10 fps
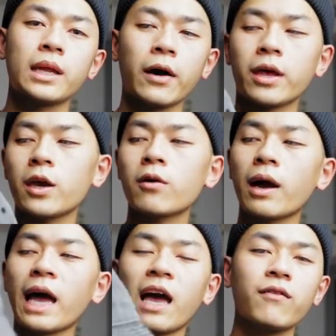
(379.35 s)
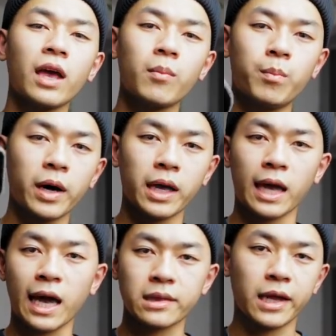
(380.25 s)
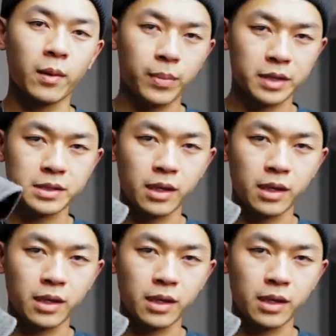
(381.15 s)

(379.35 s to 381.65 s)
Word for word: Now here I have a bucket hat that I picked